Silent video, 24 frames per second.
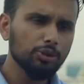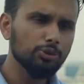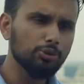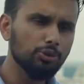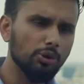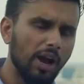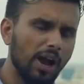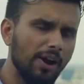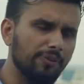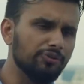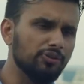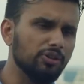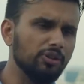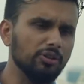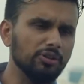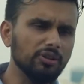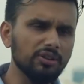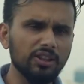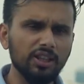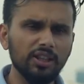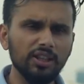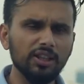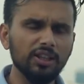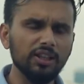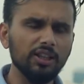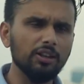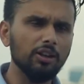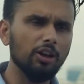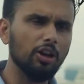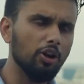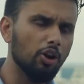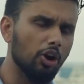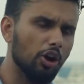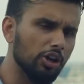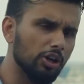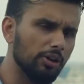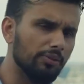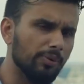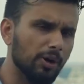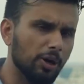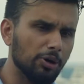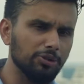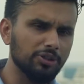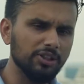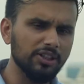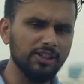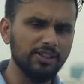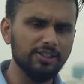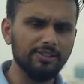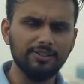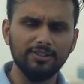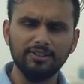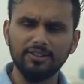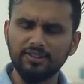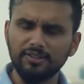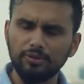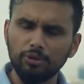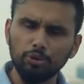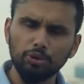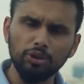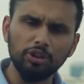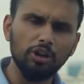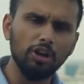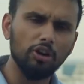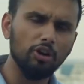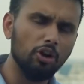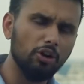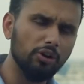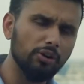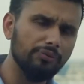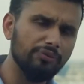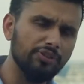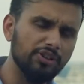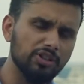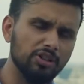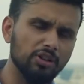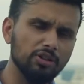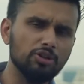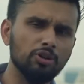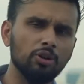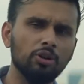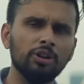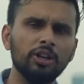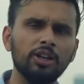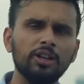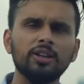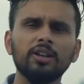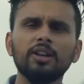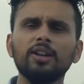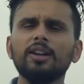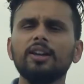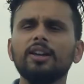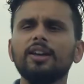So after thinking a lot about it, doing a lot of research on it,